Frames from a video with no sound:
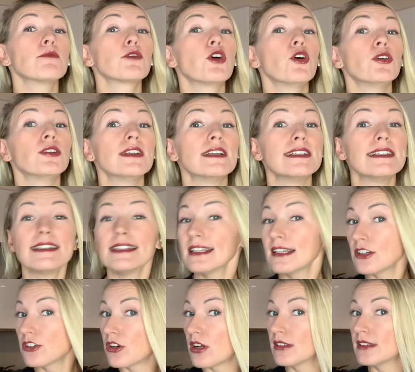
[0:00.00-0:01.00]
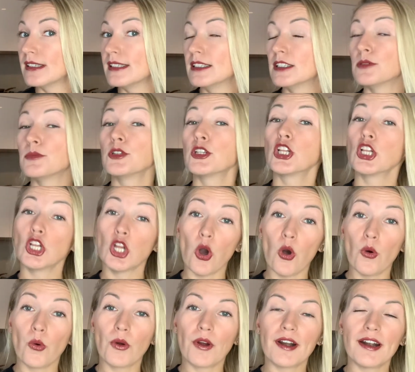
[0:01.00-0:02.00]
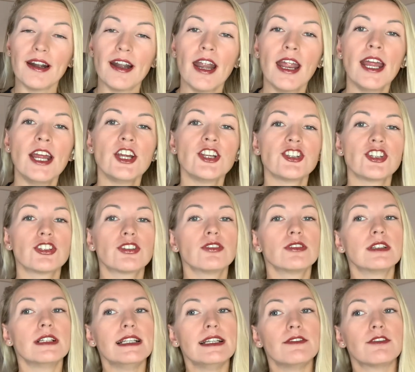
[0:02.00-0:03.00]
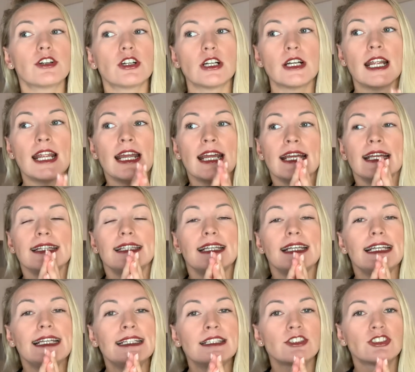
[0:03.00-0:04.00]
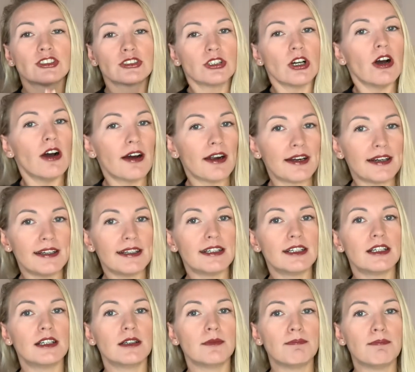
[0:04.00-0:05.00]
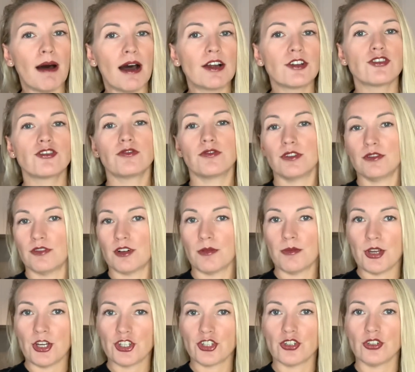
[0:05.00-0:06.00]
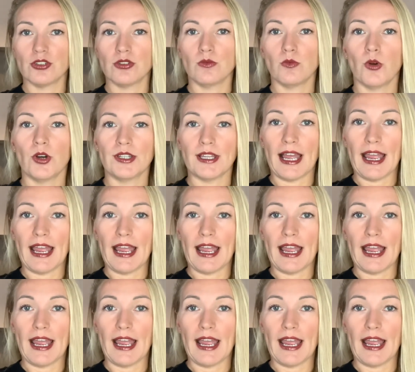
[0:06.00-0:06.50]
gonna stick around a little bit longer just to deliver the entire bunch of information what I